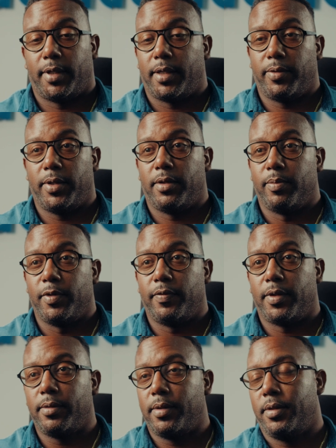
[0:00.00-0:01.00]
going to move
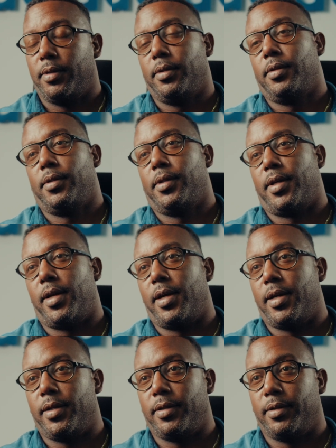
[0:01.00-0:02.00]
out,
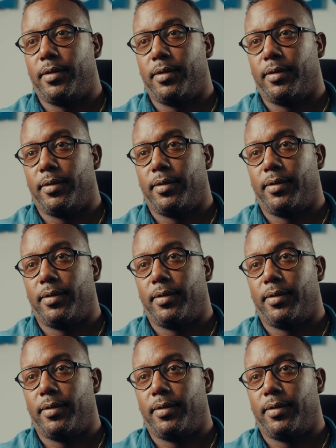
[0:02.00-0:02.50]
and